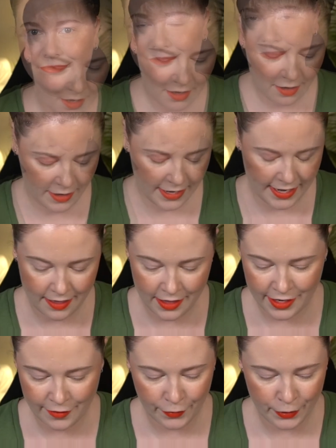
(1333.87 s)
All right, and
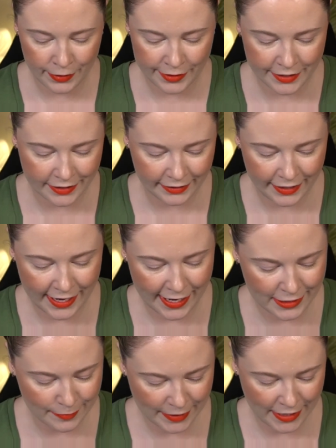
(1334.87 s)
then of course,
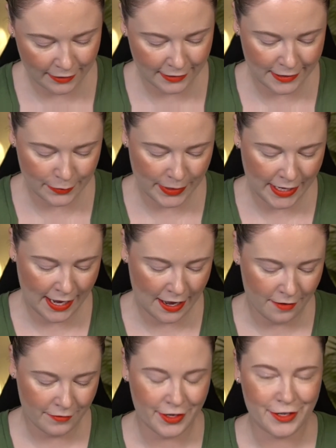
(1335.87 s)
last but not least, we
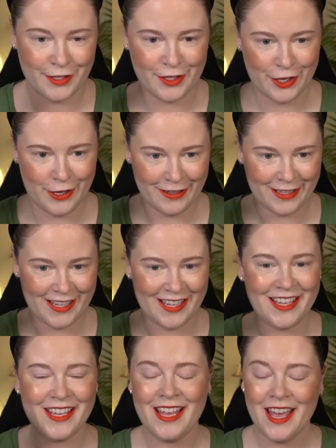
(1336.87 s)
have
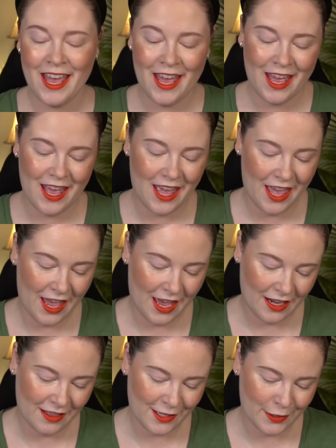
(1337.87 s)
Donkey.
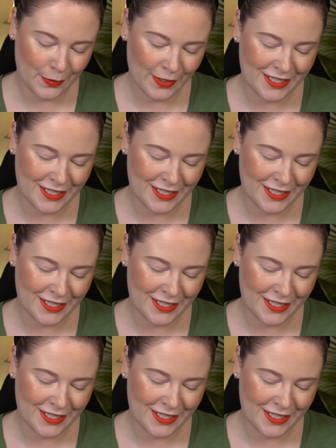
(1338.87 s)
And this one